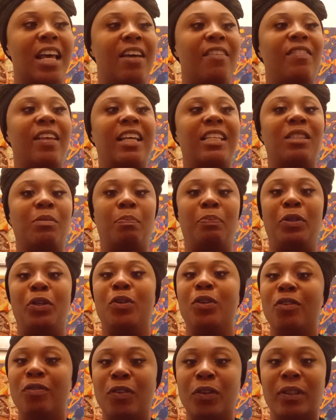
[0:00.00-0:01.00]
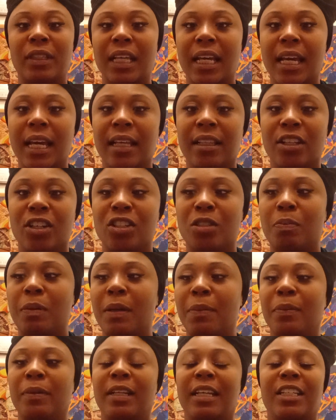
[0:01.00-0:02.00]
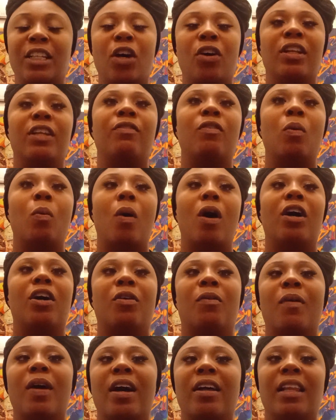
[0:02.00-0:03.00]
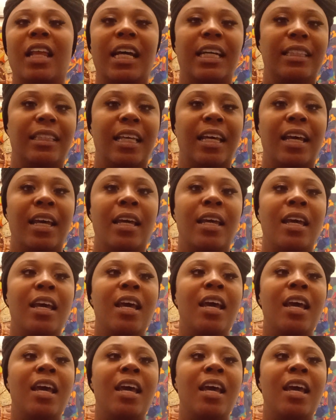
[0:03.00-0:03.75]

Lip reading: That's a beautiful thing. There's people that don't even walk around like that.